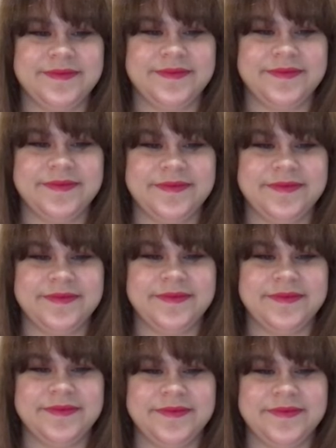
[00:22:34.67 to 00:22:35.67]

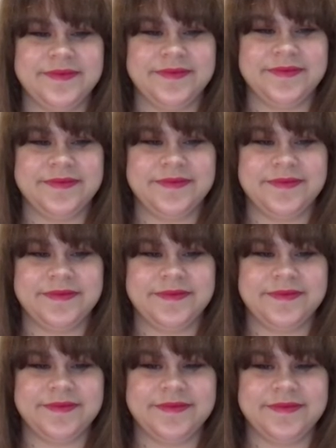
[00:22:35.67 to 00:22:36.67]

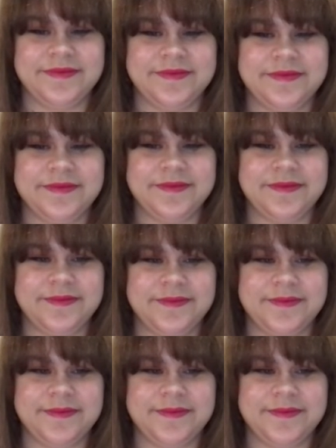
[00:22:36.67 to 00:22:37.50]
(silent)